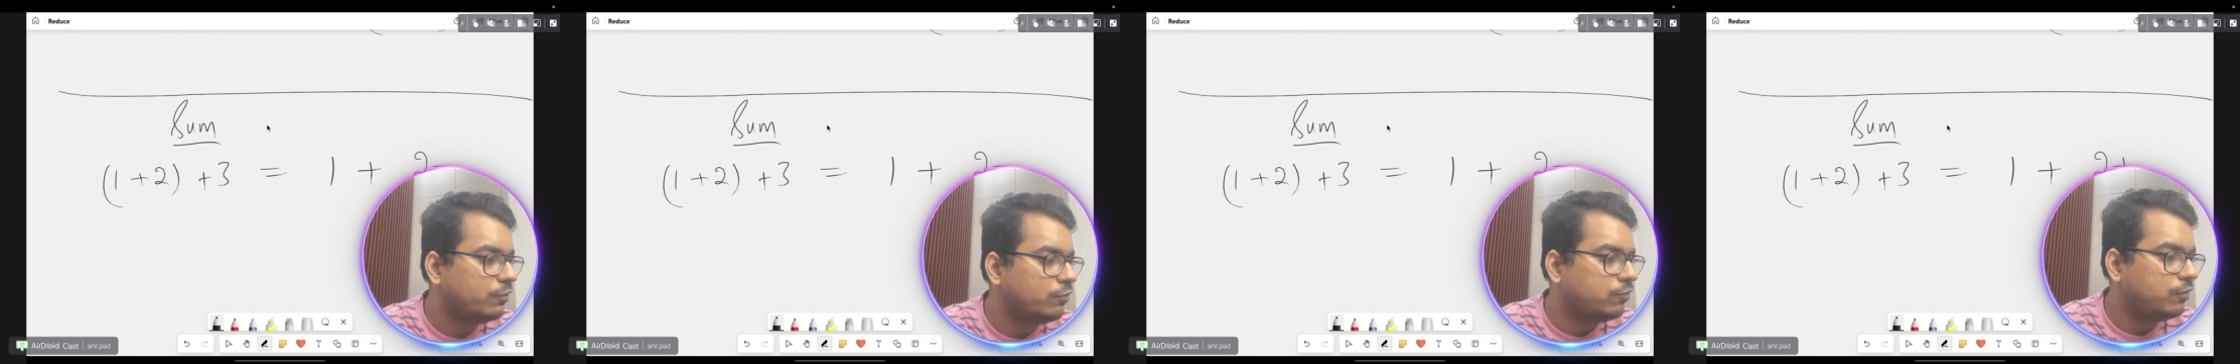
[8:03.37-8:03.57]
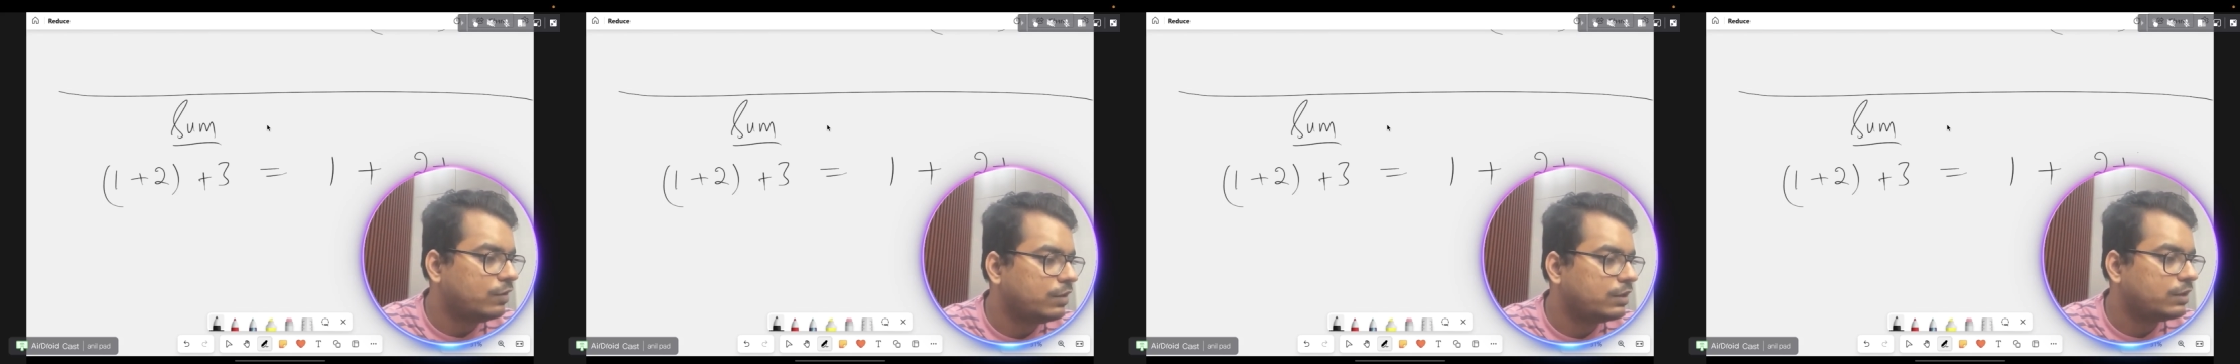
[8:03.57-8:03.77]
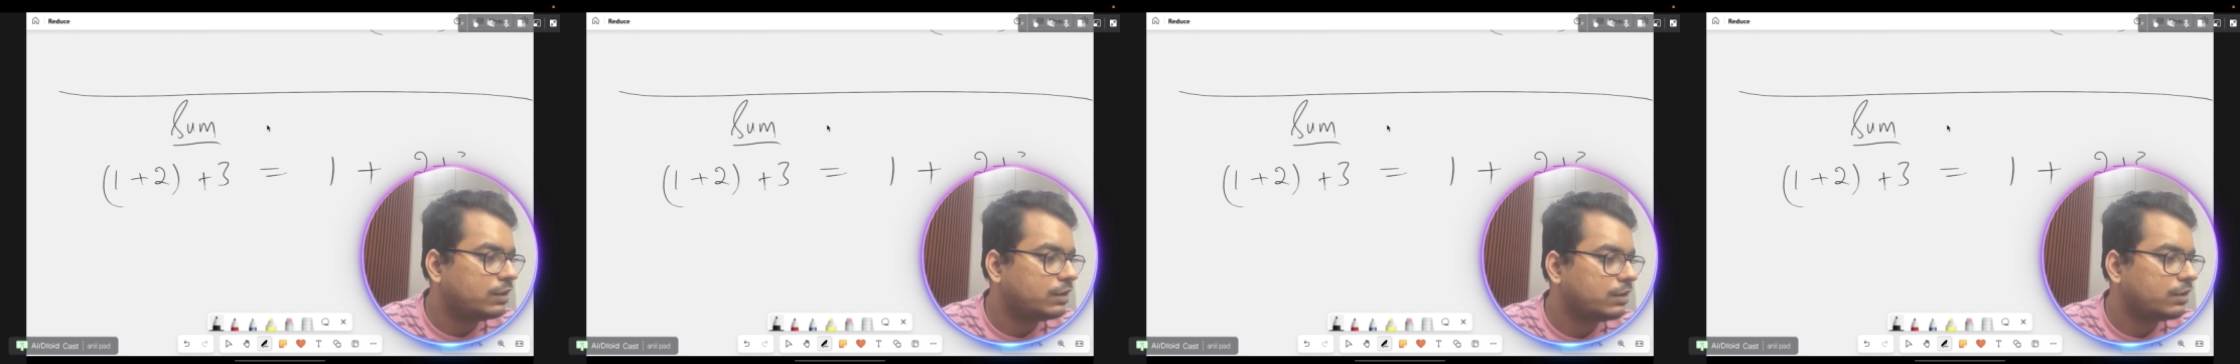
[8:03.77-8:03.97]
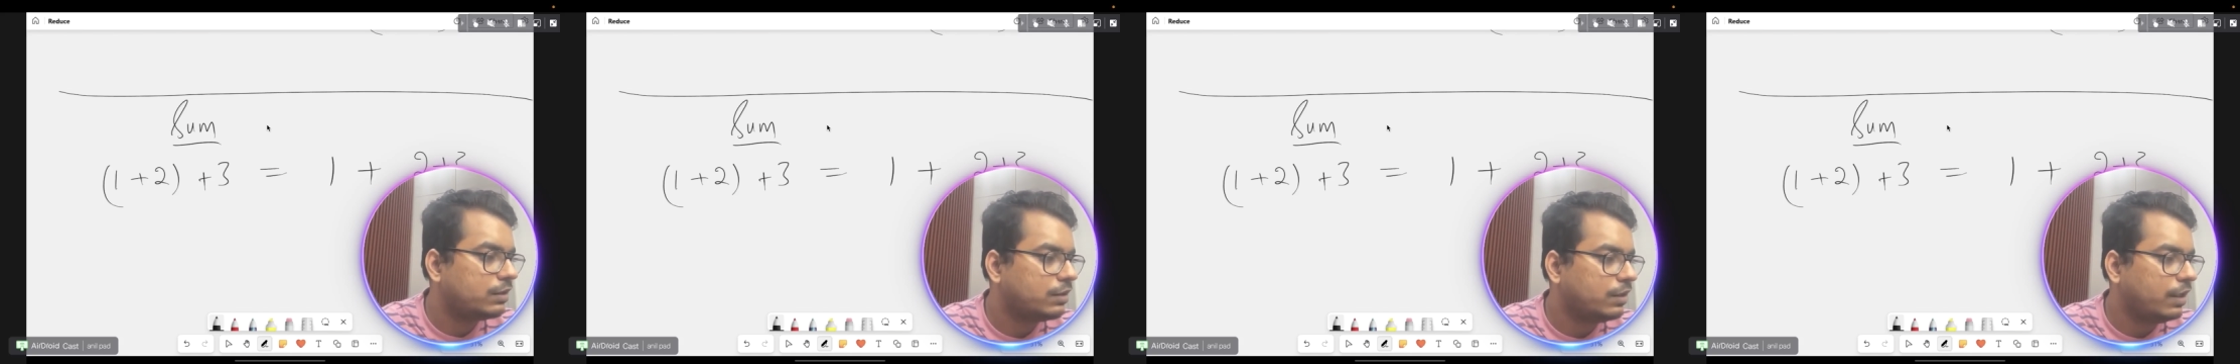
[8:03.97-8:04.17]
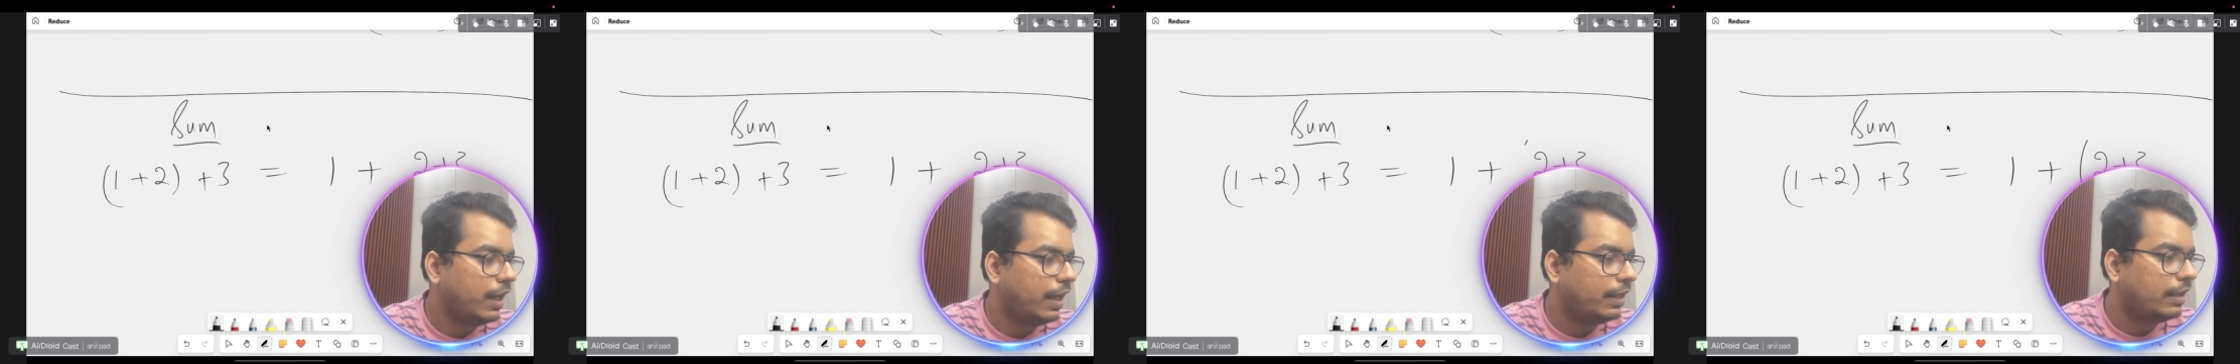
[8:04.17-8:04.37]
first
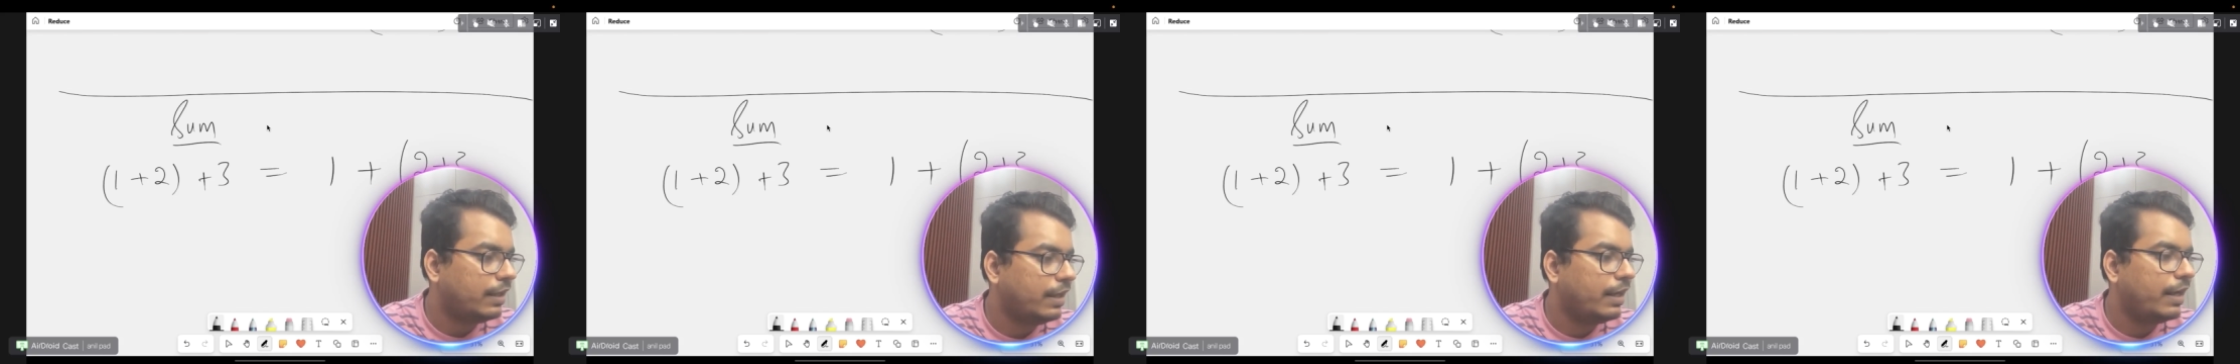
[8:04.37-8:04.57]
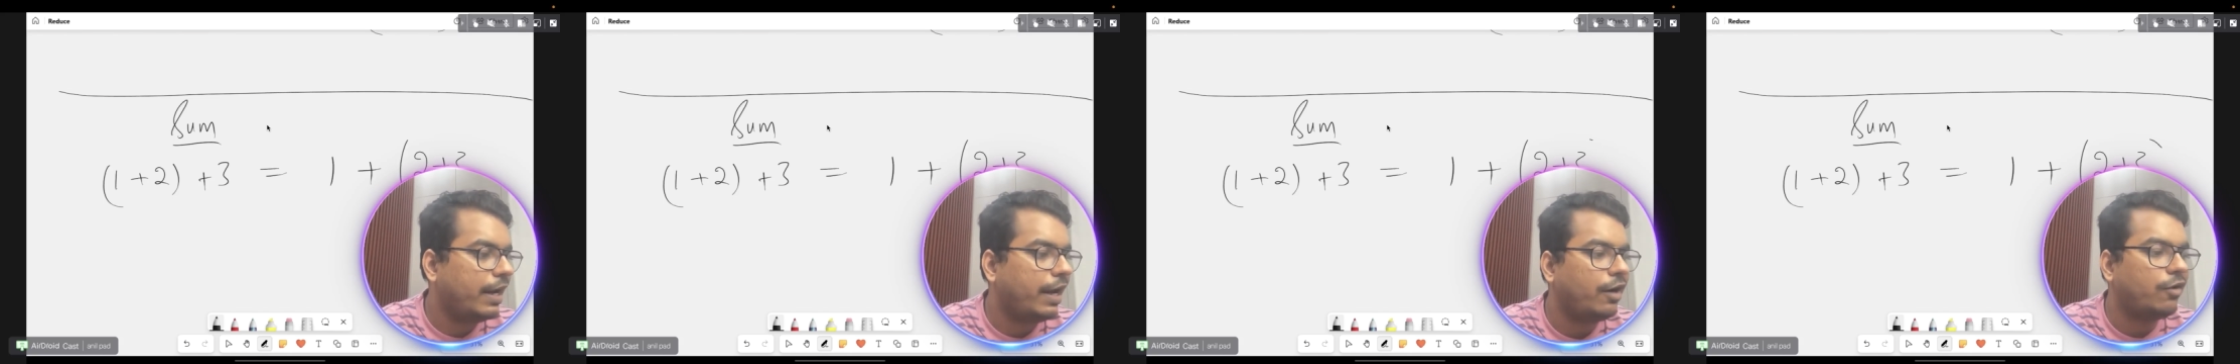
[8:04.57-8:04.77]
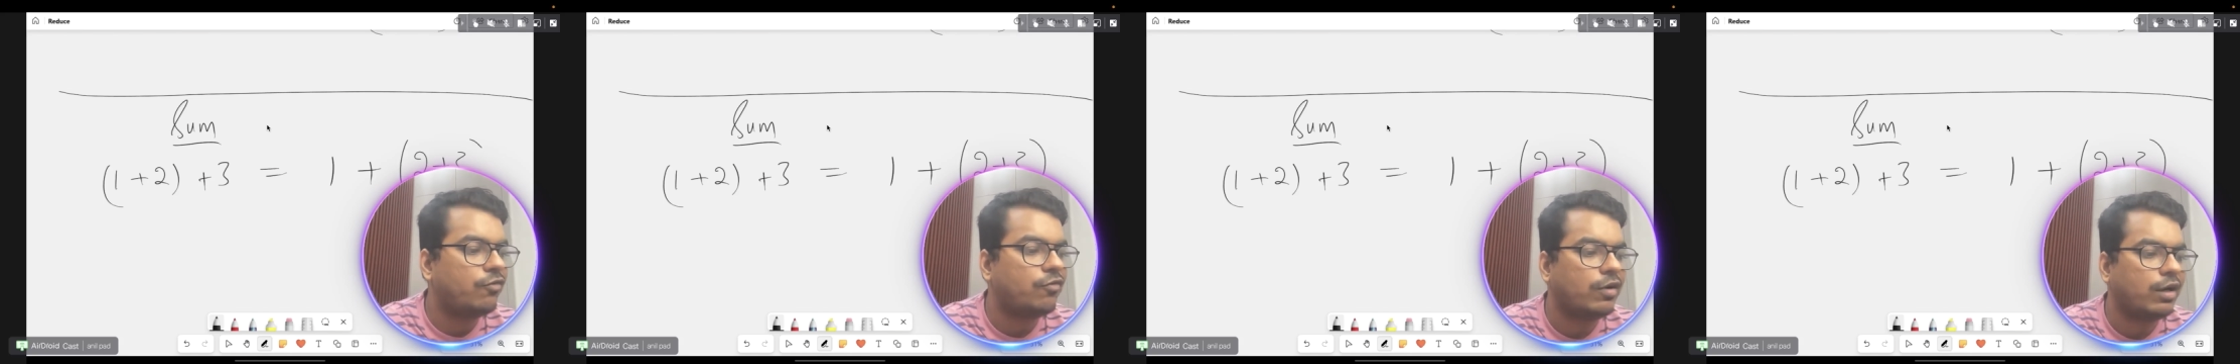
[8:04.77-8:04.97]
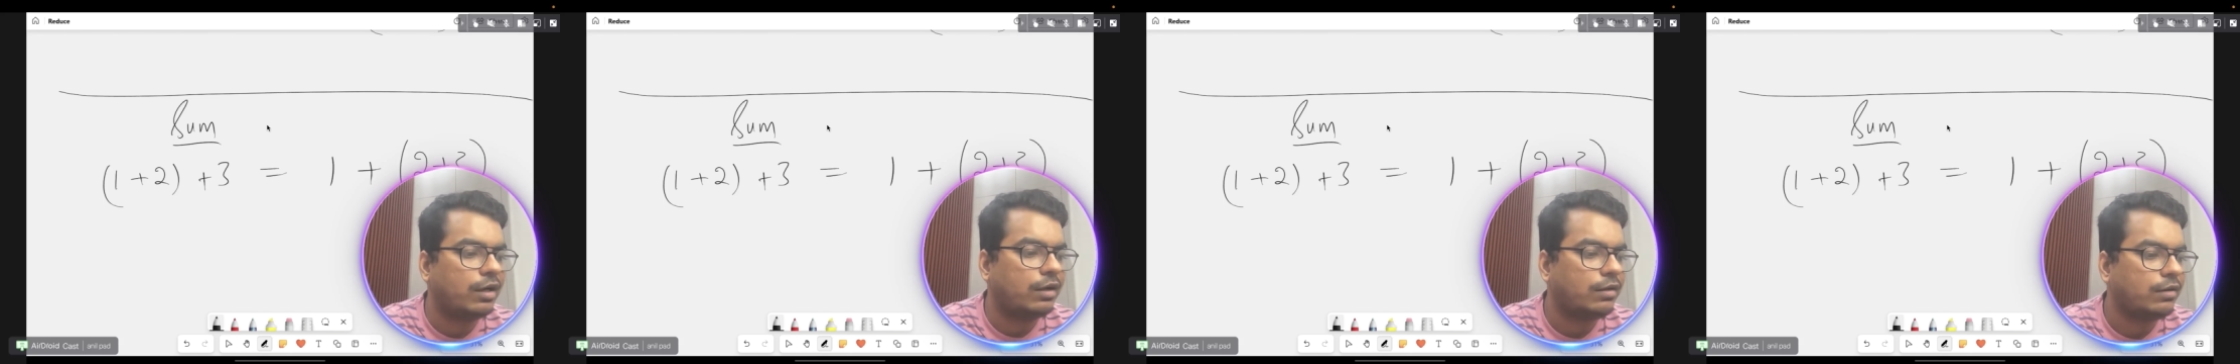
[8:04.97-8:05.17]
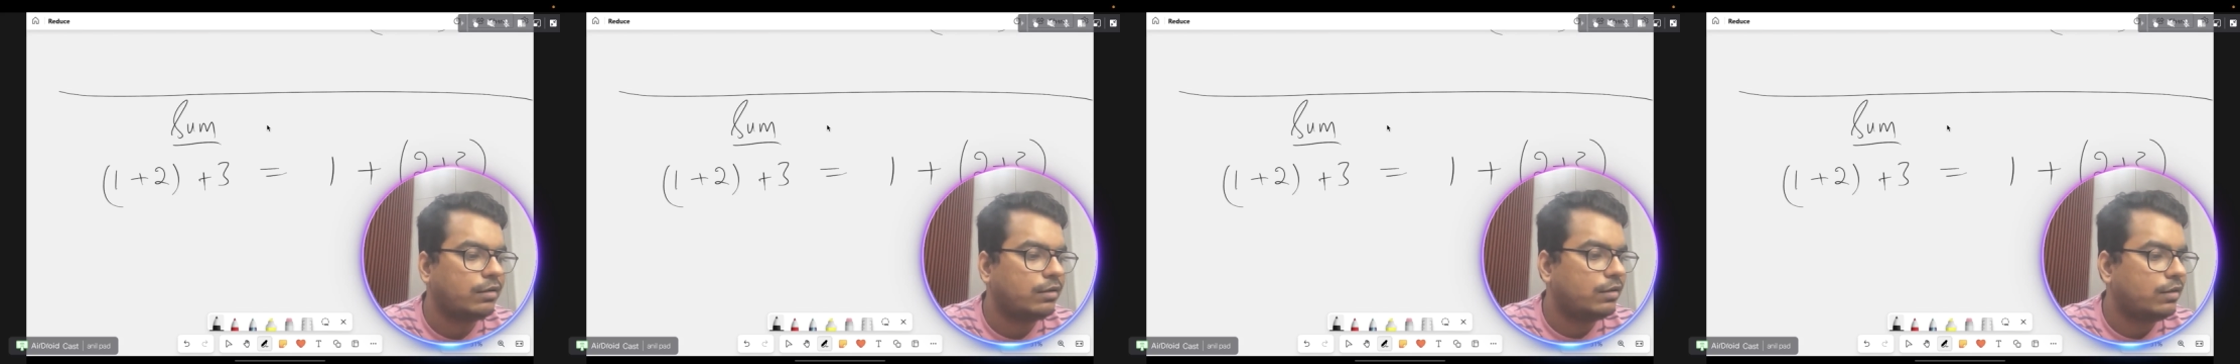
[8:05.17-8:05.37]
and then add 1.